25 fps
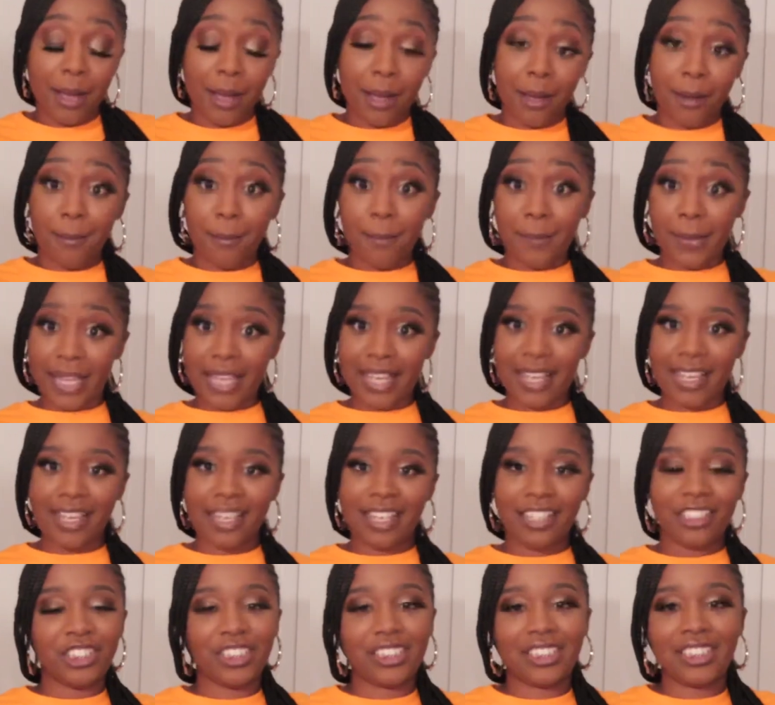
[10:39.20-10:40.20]

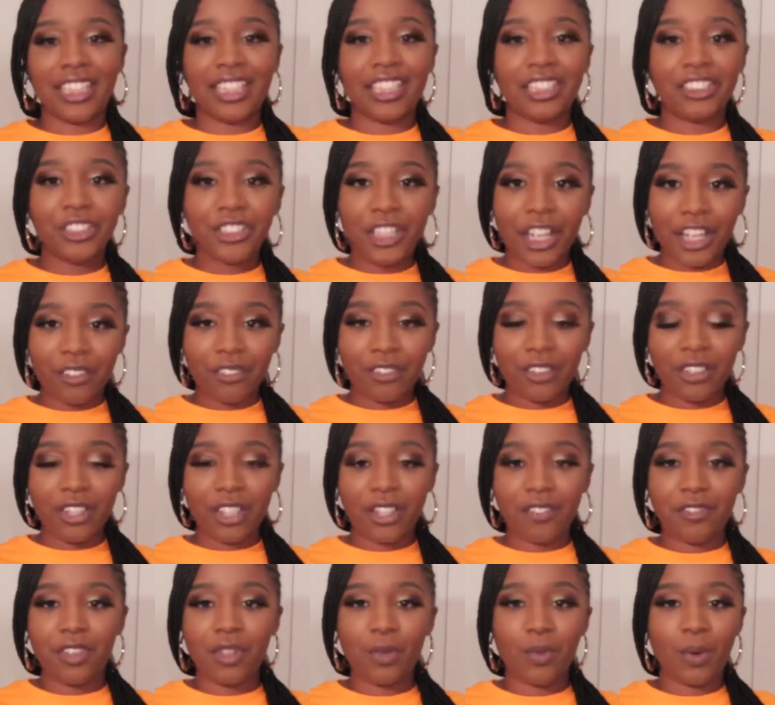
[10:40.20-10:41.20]
me just in general
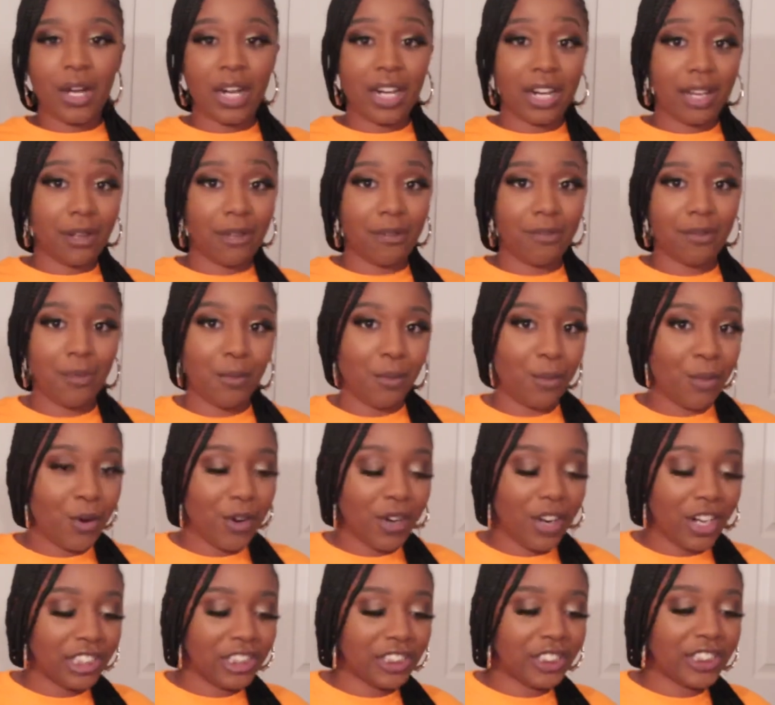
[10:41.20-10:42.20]
if you want a more
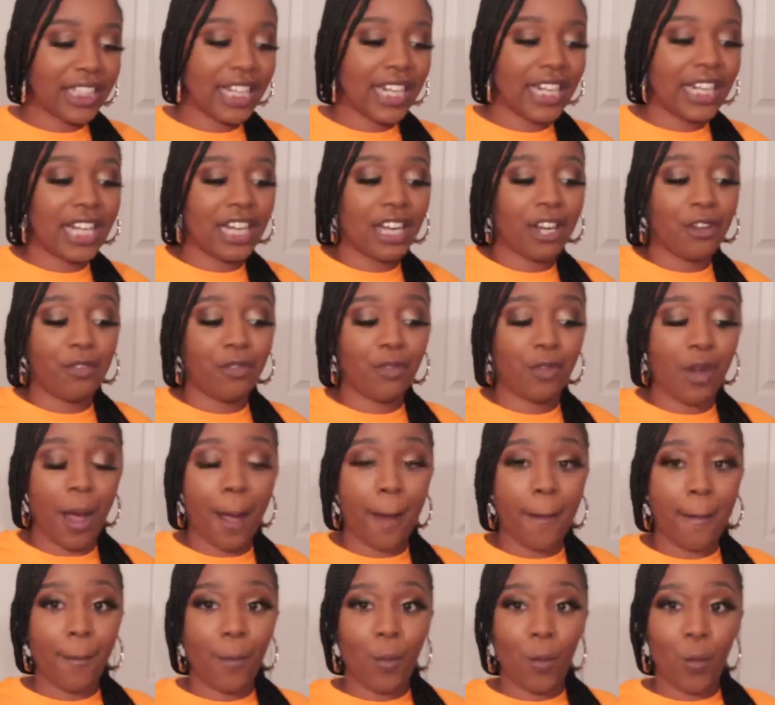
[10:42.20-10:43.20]
understanding of
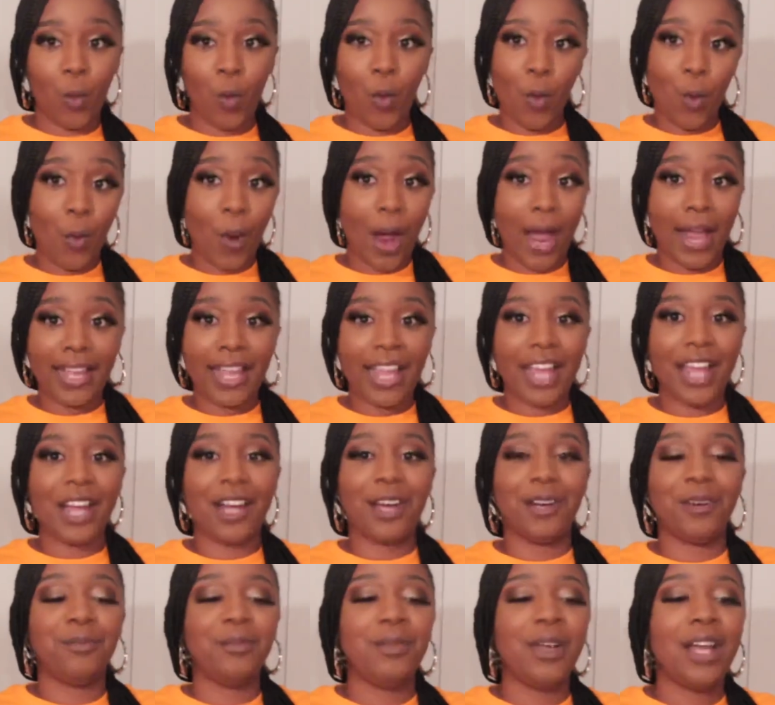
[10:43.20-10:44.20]
who i
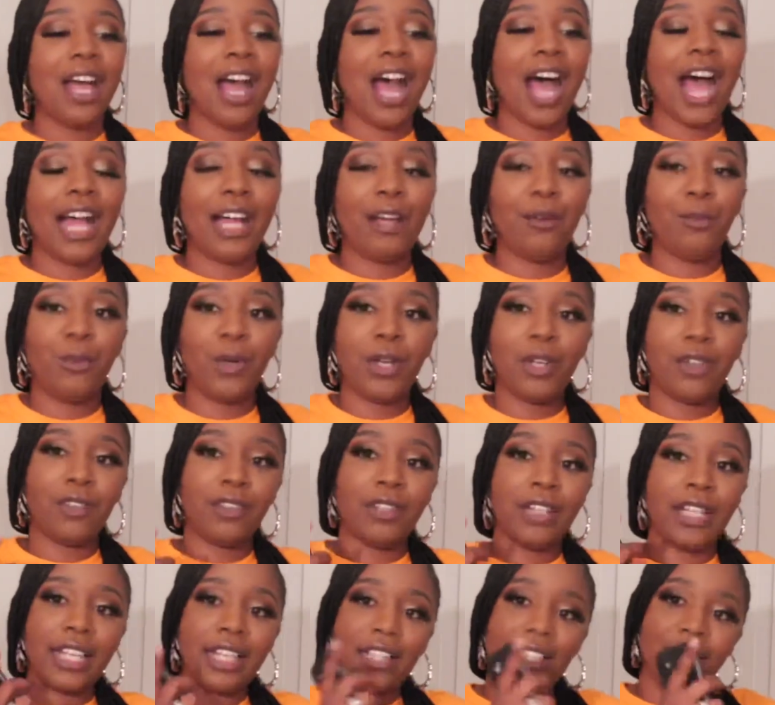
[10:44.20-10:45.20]
am i will
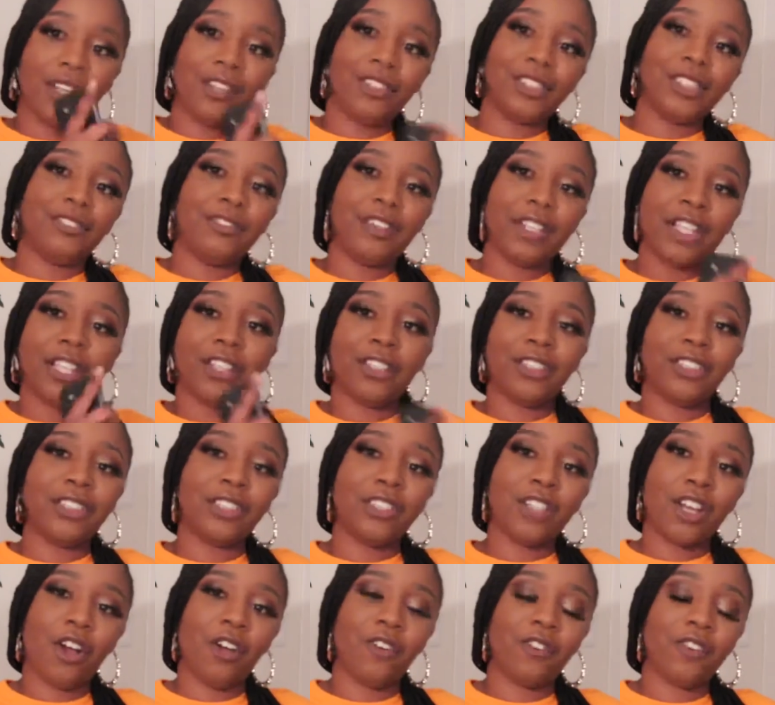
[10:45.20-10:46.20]
link those videos
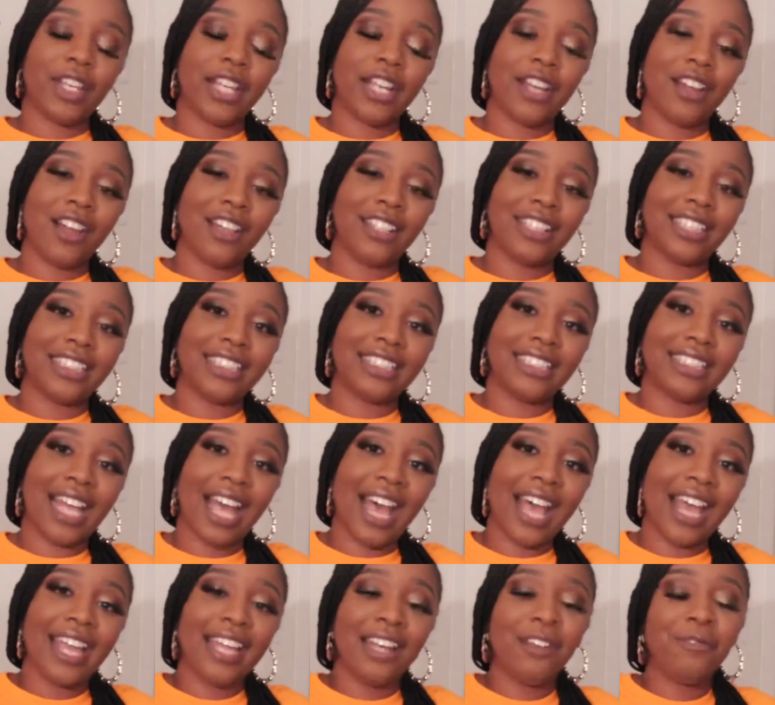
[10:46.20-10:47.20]
over here on the
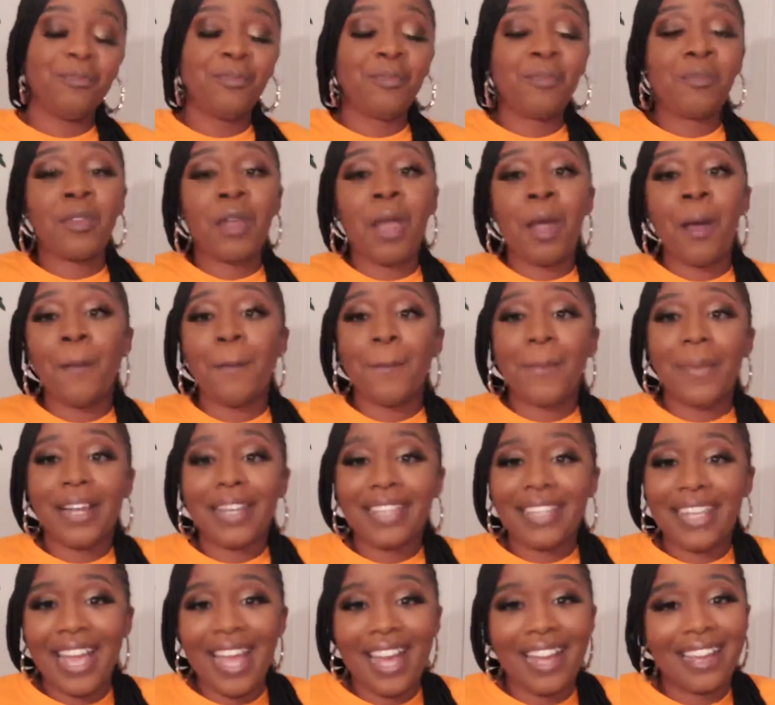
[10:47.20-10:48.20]
side but
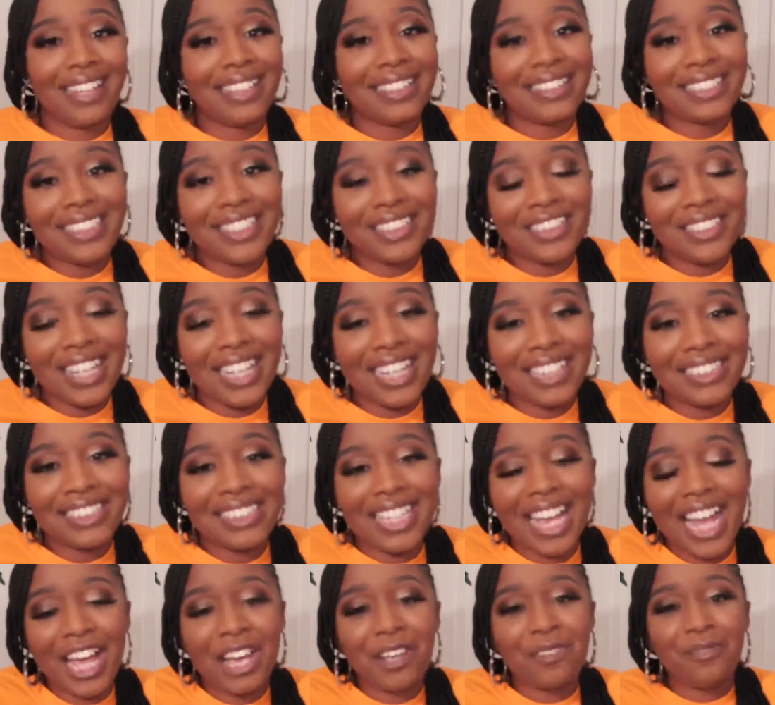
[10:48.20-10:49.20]
yeah until next
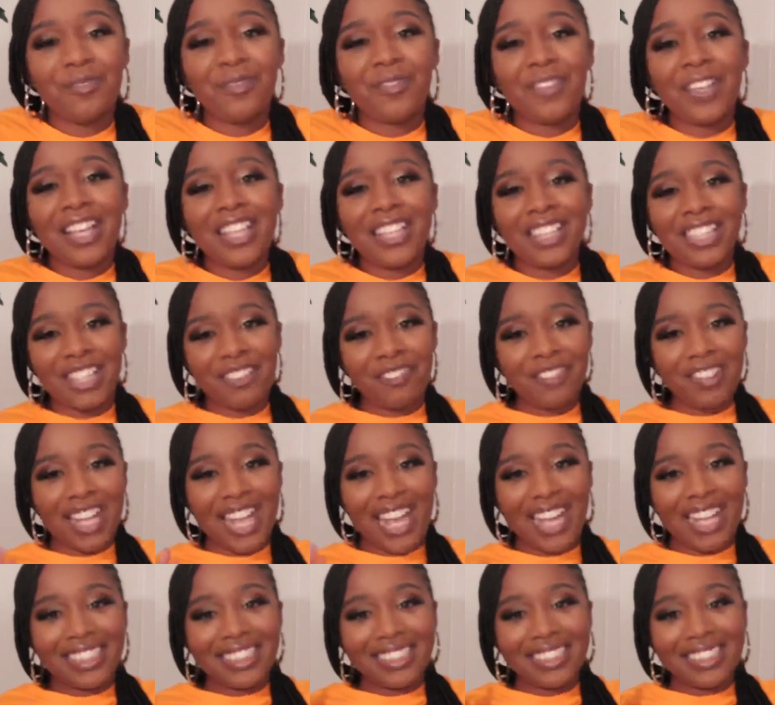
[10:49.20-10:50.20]
time love you
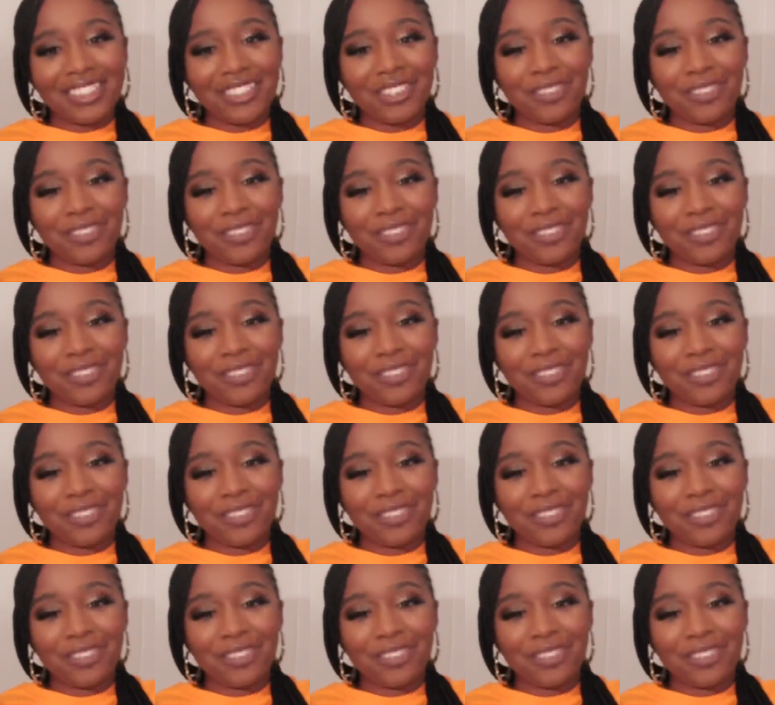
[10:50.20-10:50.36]
guys